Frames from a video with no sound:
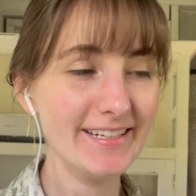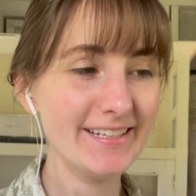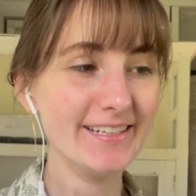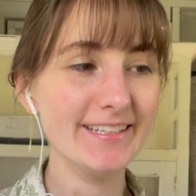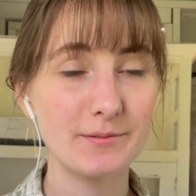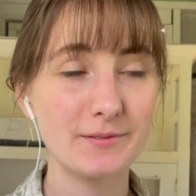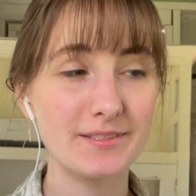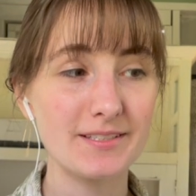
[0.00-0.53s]

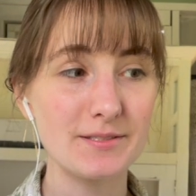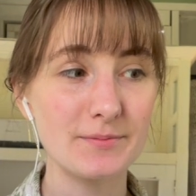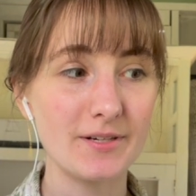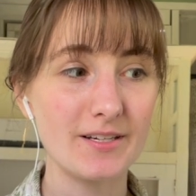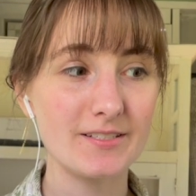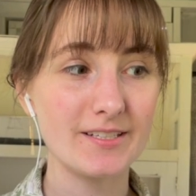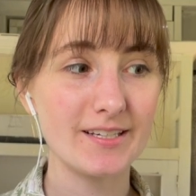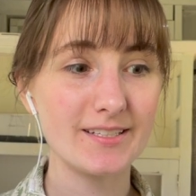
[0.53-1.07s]
With this
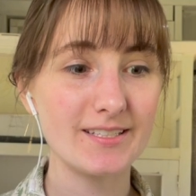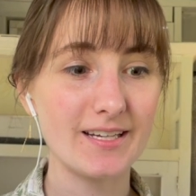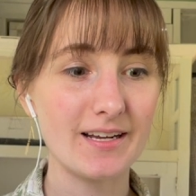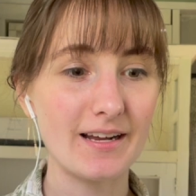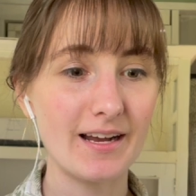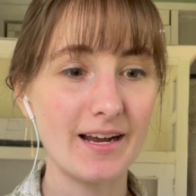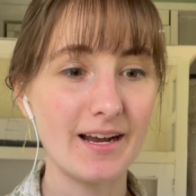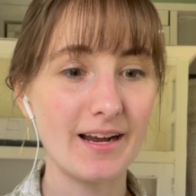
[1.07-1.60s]
project,
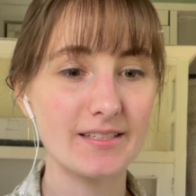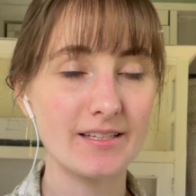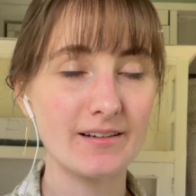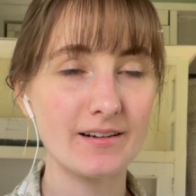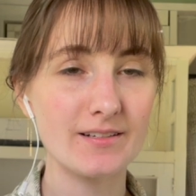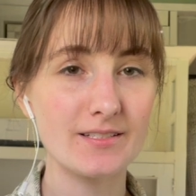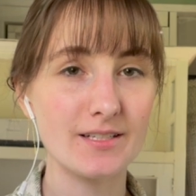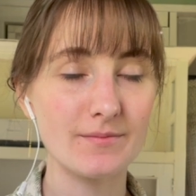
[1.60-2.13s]
there
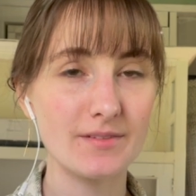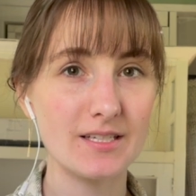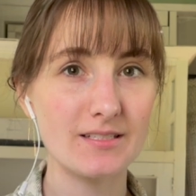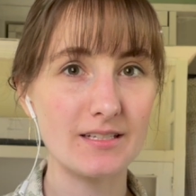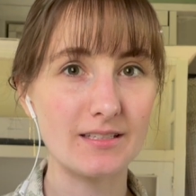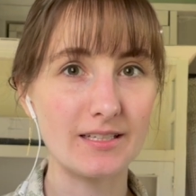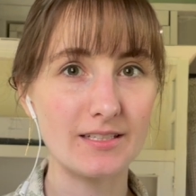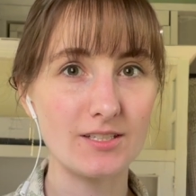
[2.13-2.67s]
are some things
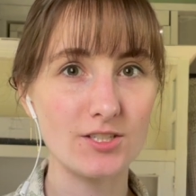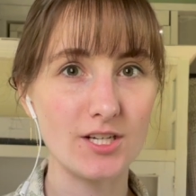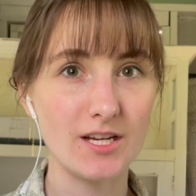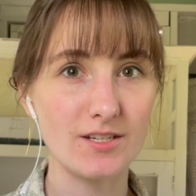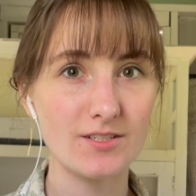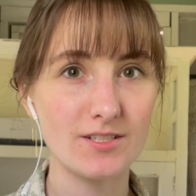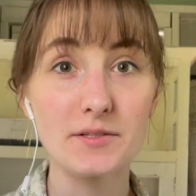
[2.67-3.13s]
I'd like to change.